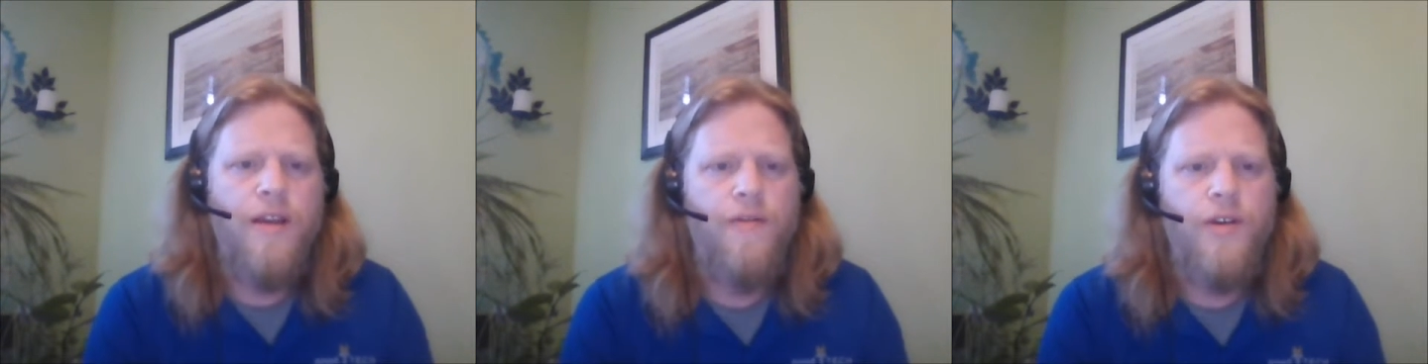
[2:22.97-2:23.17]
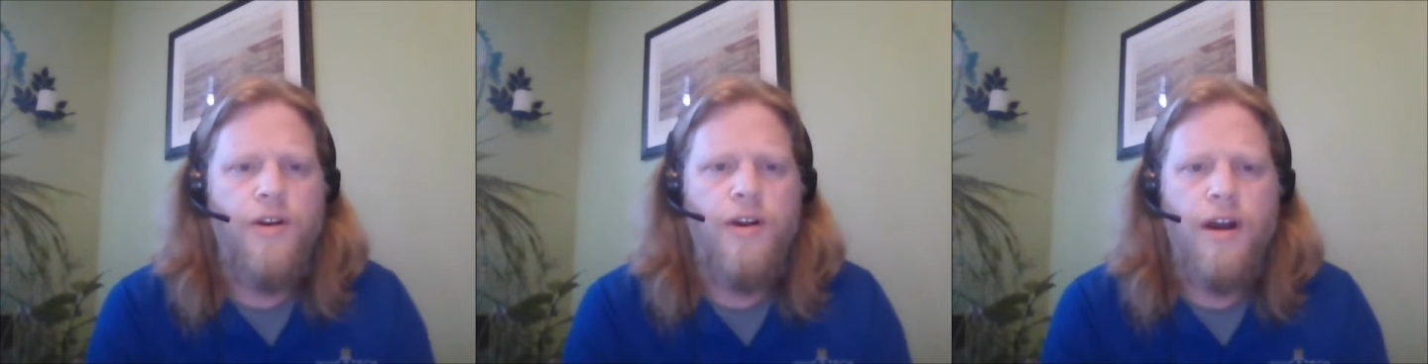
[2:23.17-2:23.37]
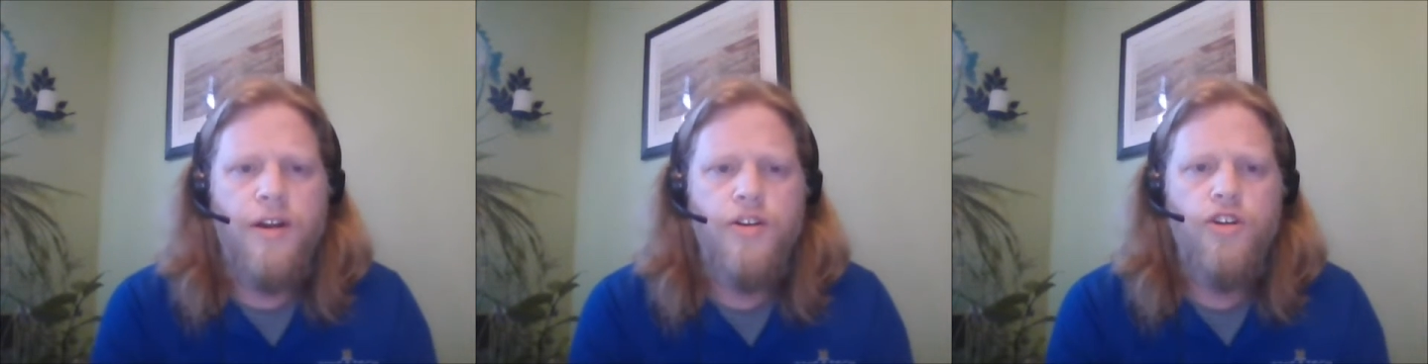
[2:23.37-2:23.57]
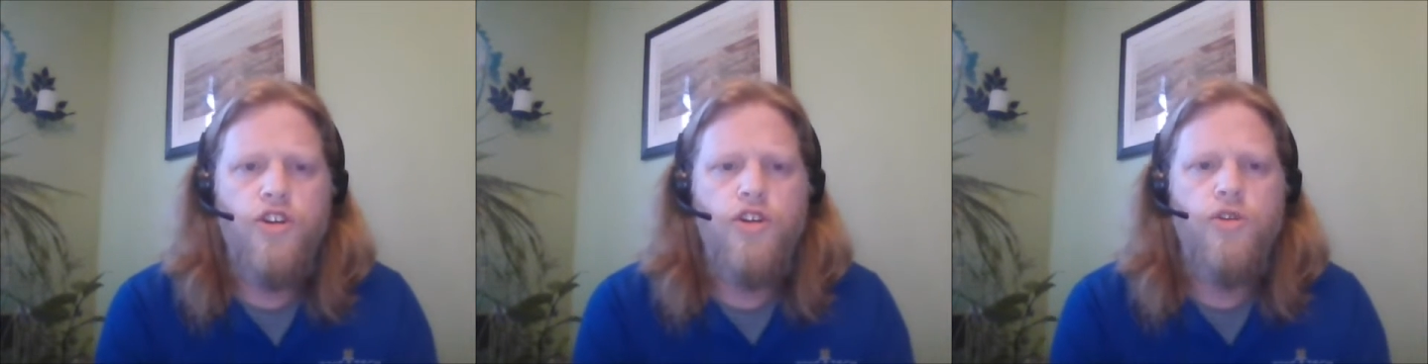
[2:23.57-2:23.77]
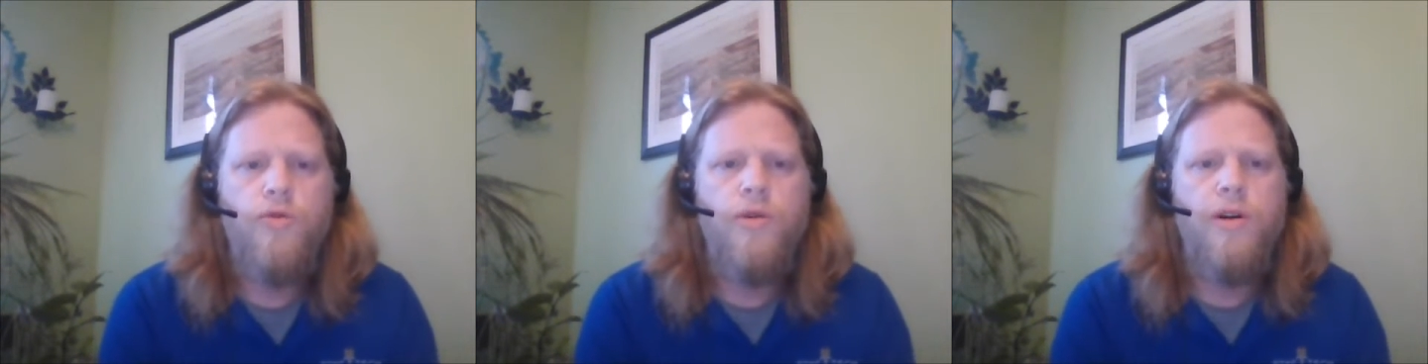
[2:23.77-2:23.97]
If you're
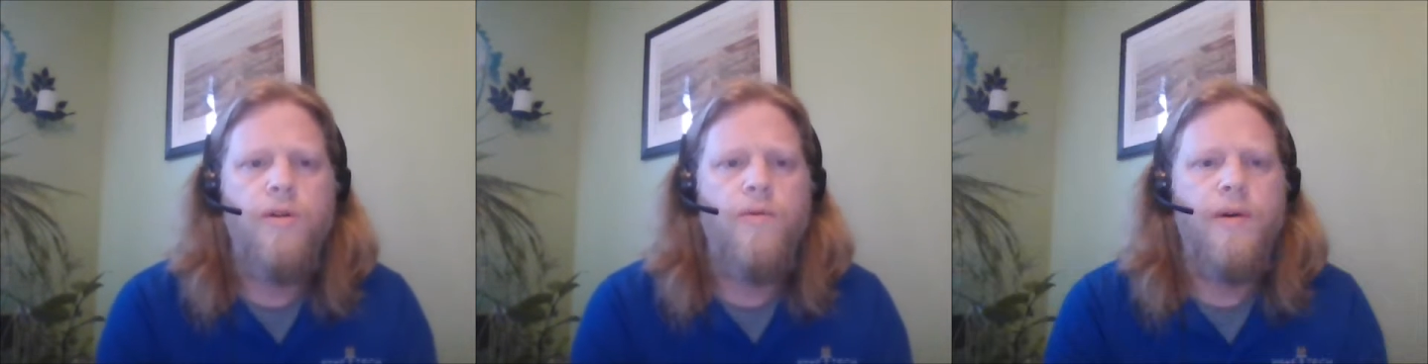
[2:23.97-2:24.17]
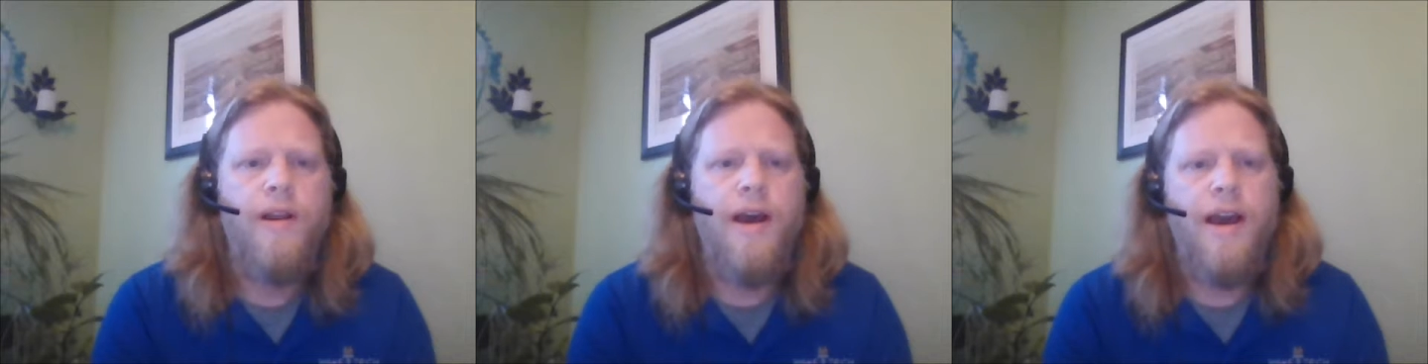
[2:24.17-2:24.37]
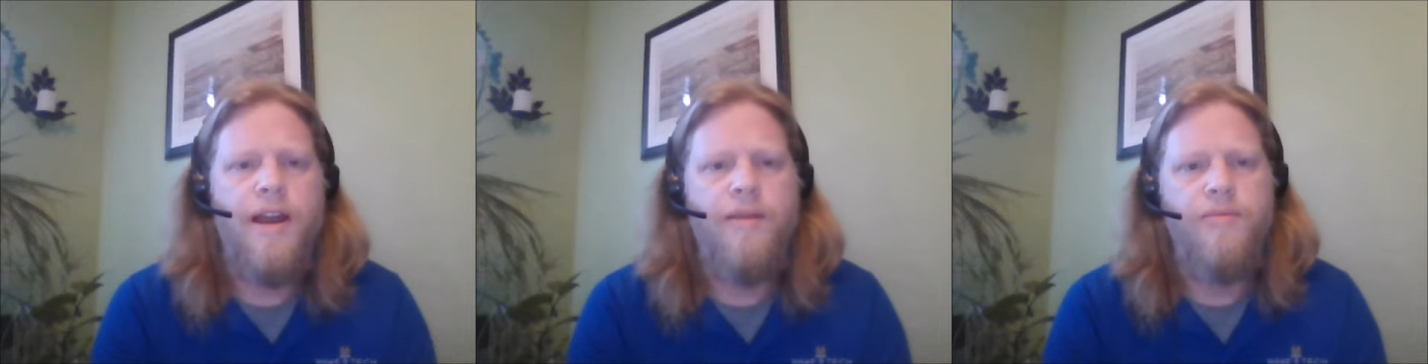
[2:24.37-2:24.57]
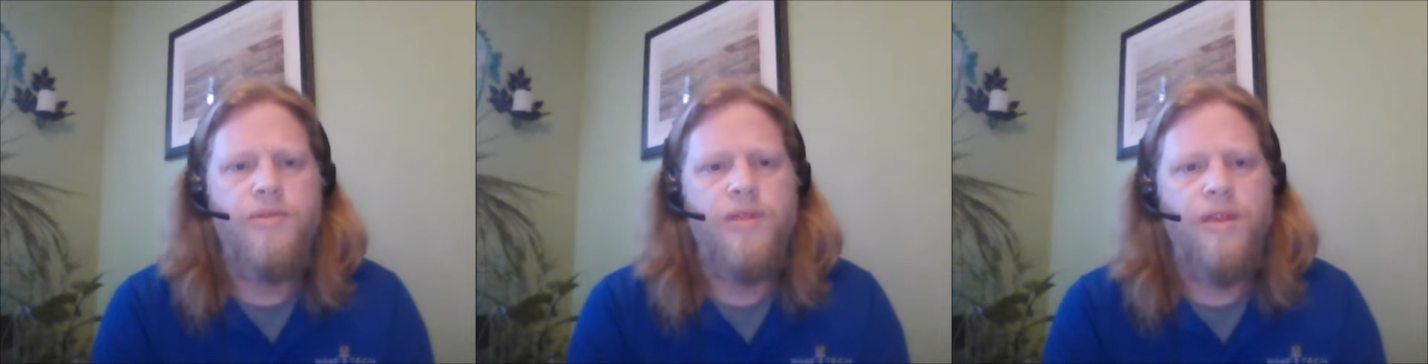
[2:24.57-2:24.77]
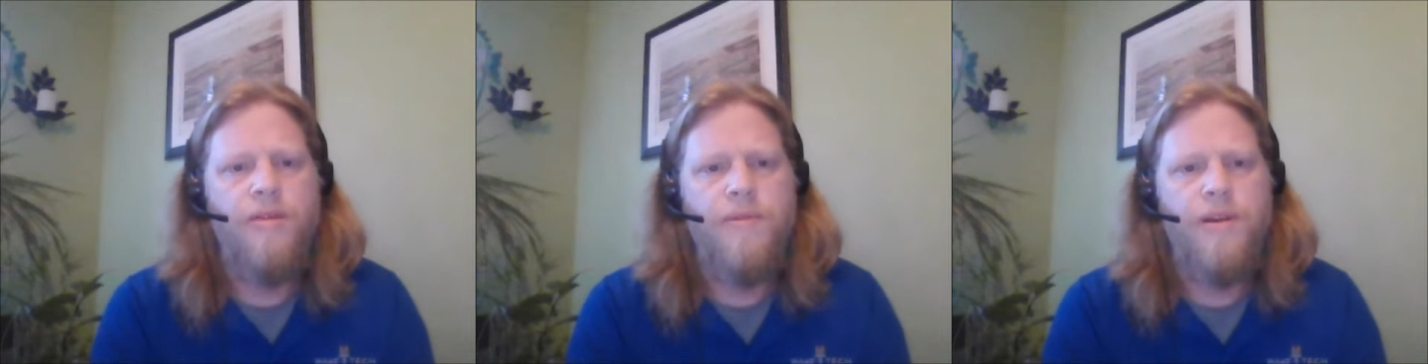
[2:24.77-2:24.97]
unsure what items are
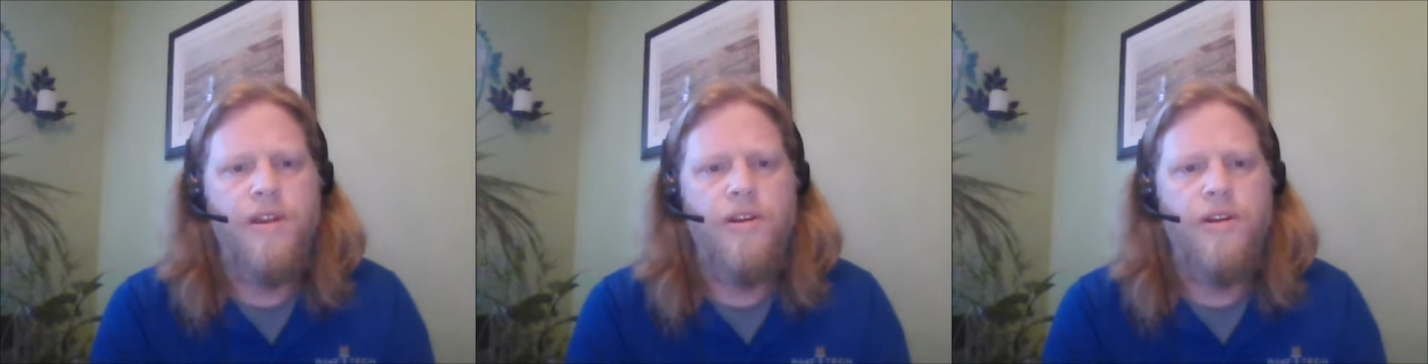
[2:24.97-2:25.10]
going to be